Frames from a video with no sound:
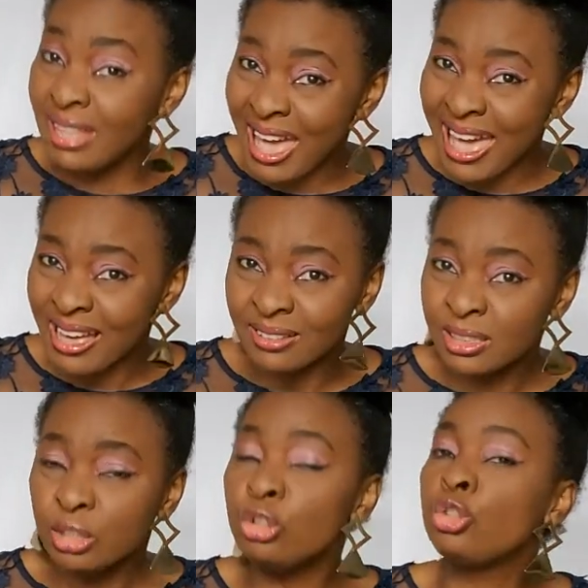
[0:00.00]
there,
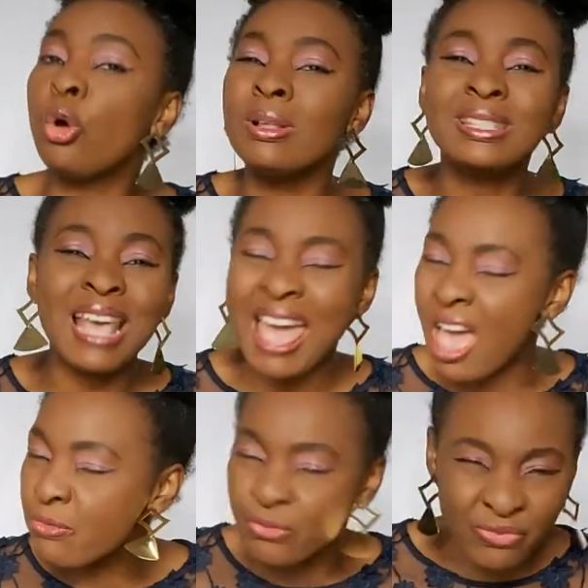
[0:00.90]
don't
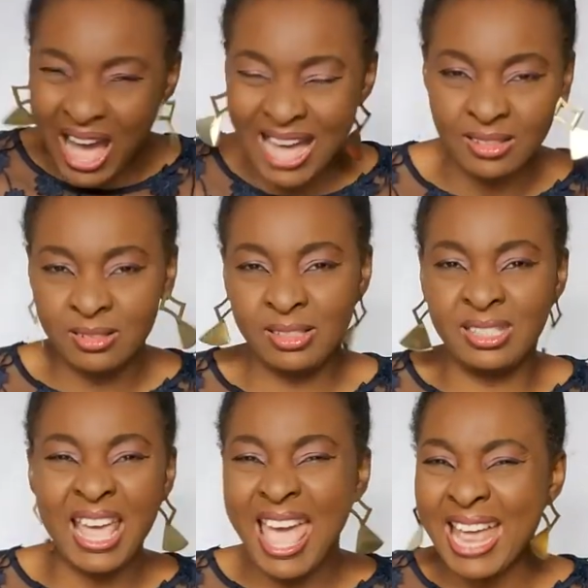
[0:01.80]
ever
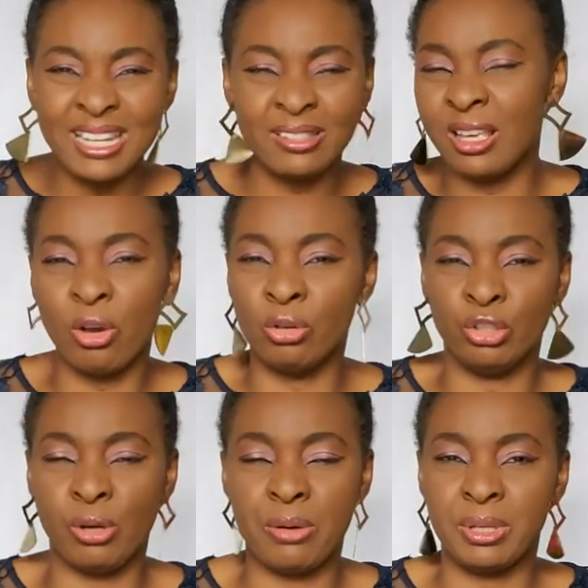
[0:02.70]
say anything
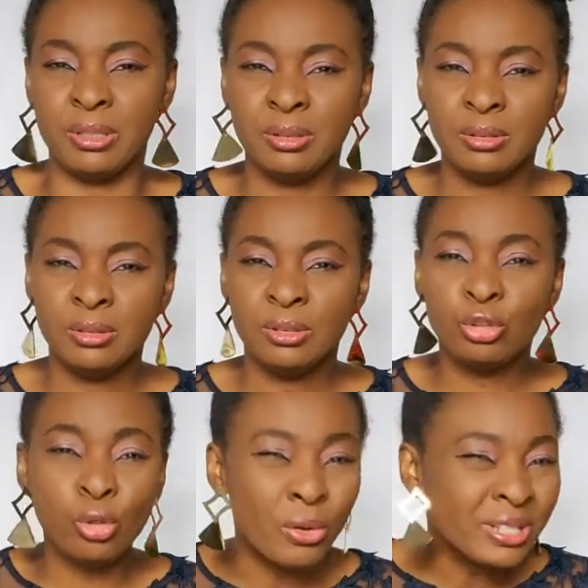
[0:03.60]
contrary.
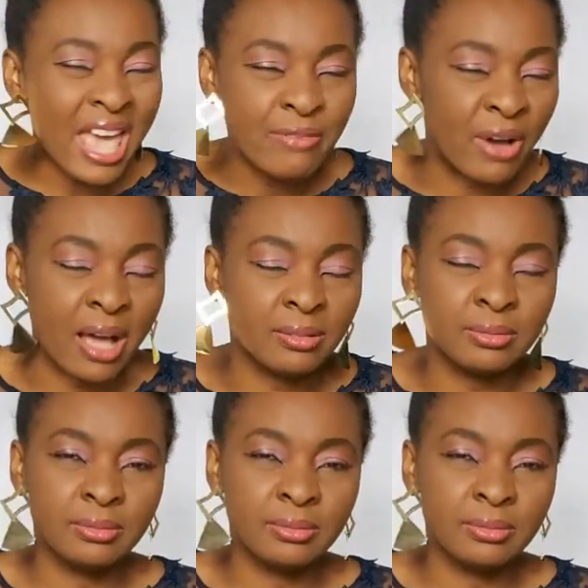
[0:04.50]
Don't ever.